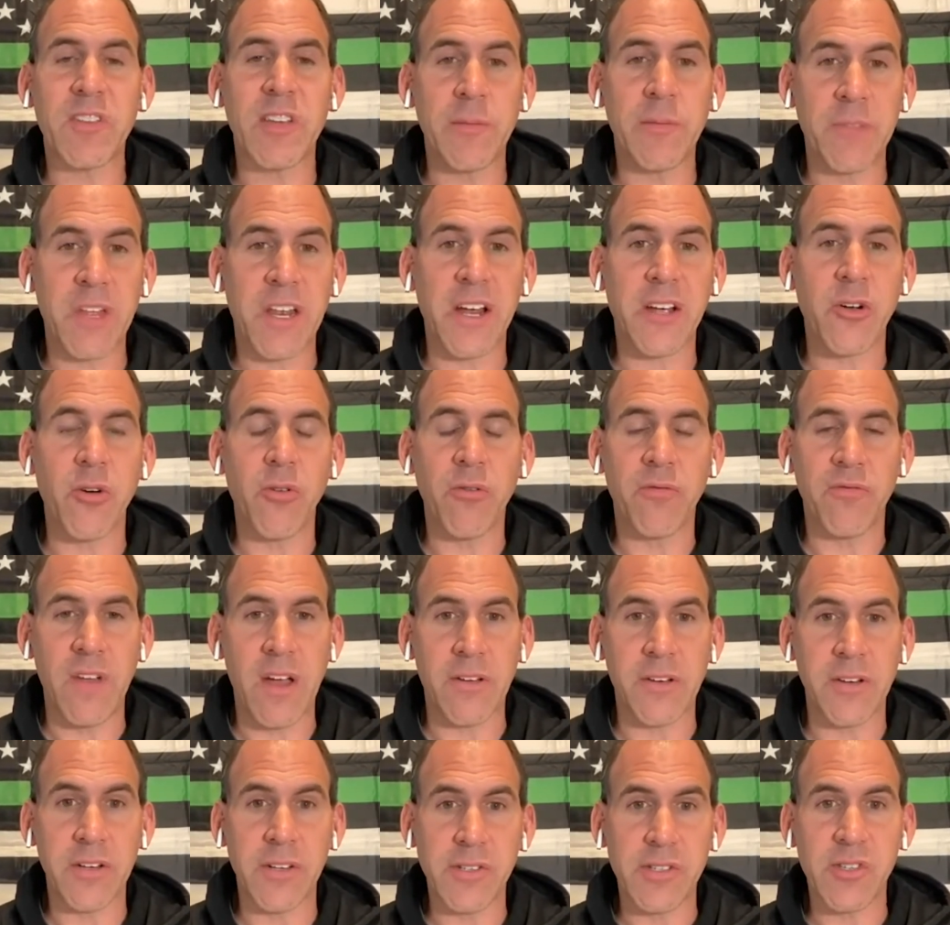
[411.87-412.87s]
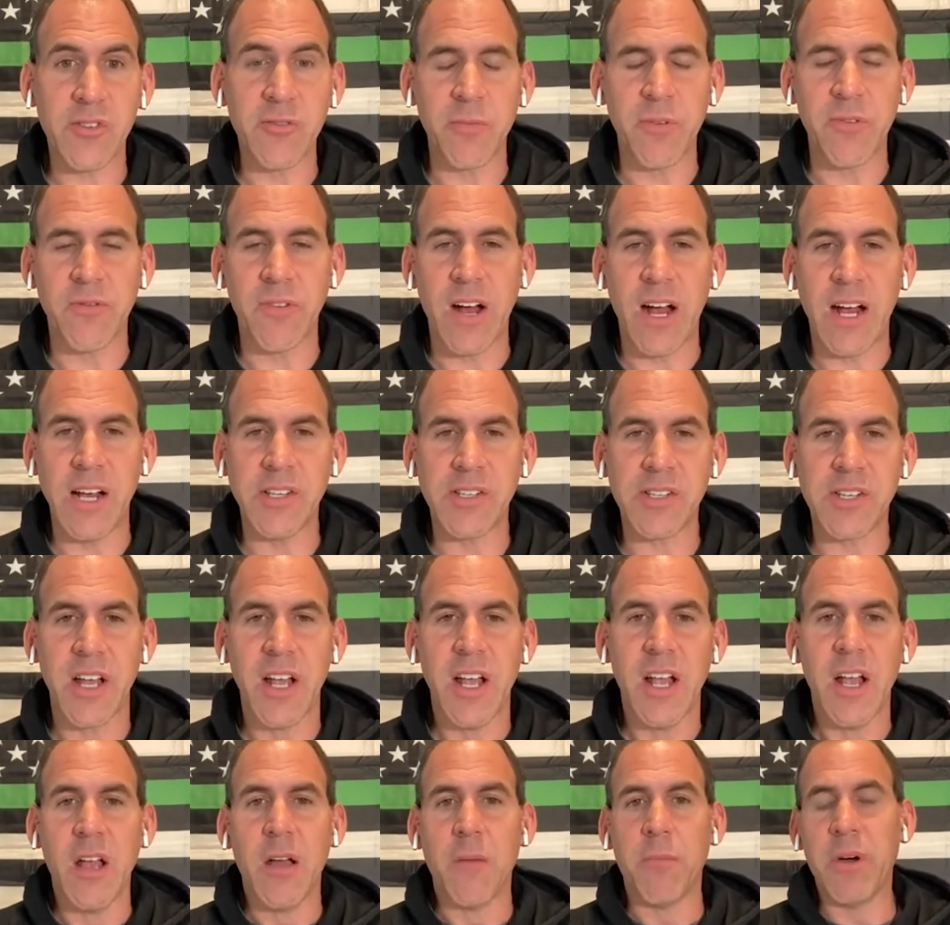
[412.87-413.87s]
that I co-founded and supervised,
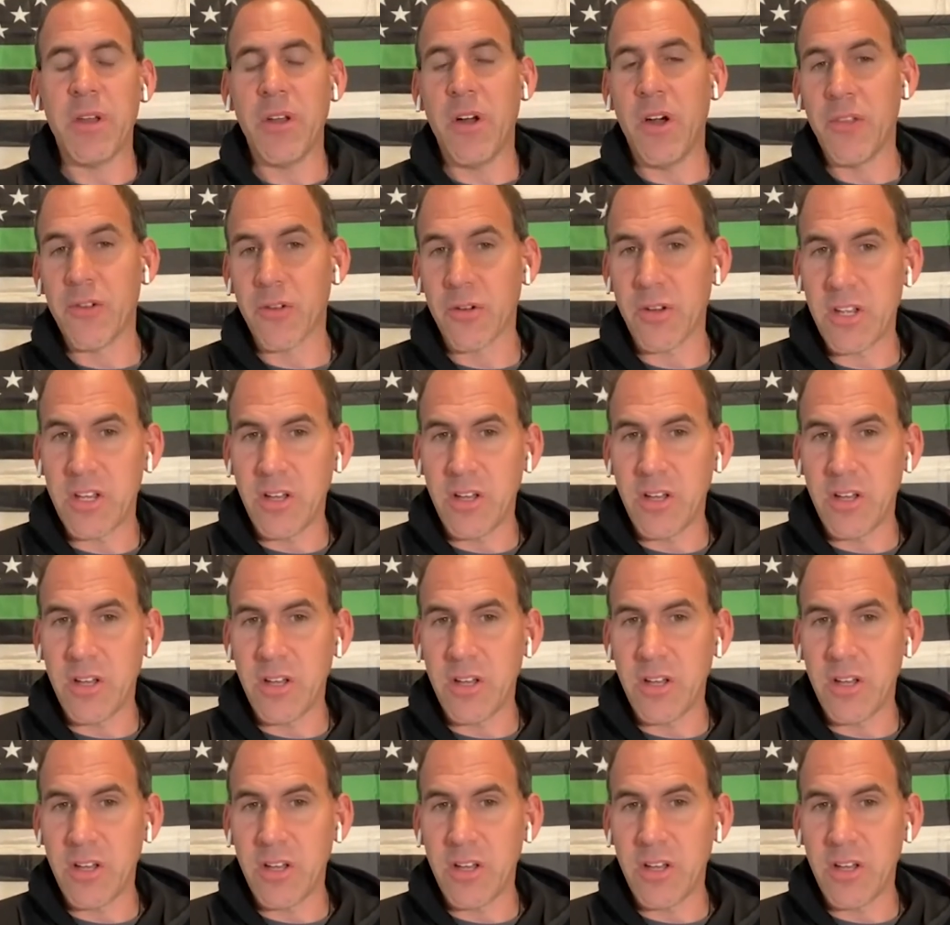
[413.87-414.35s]
but other